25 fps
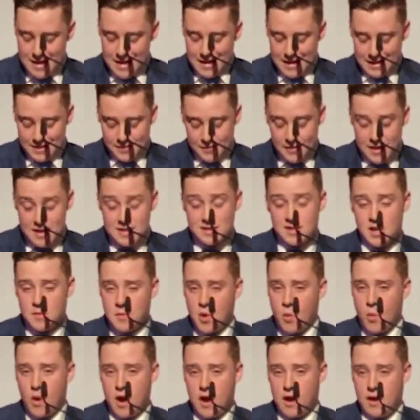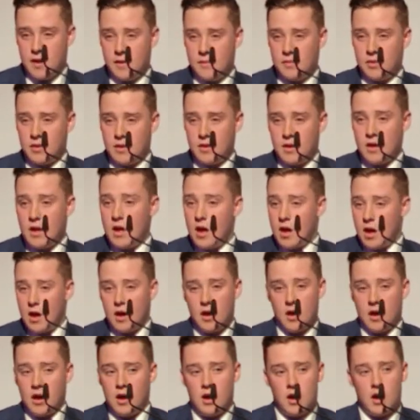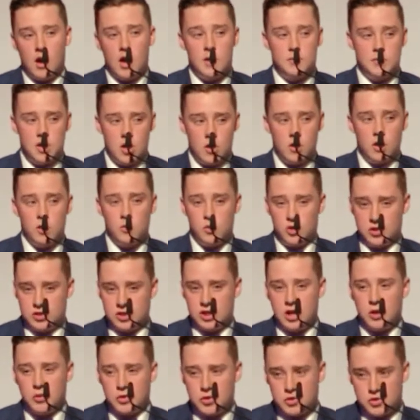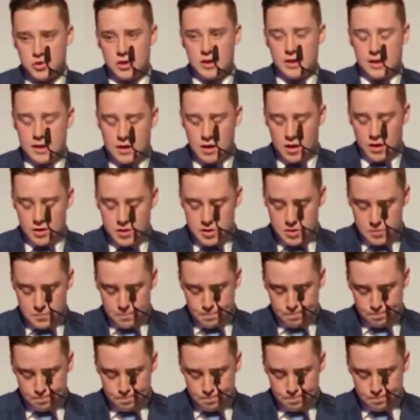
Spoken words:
As far as I'm aware, I'm the only one to go to Trinity College.